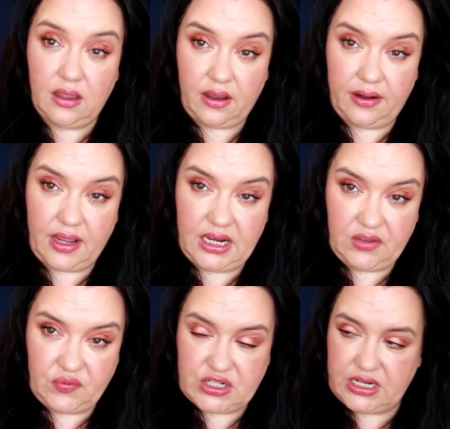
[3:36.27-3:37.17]
and I
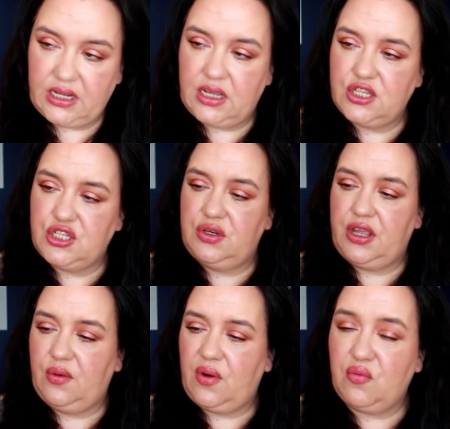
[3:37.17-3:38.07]
loved it, as you
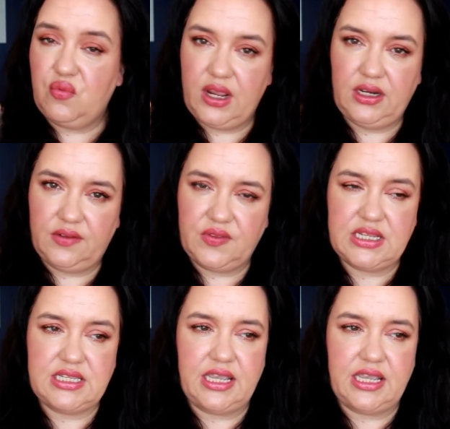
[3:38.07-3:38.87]
know. Really loved this.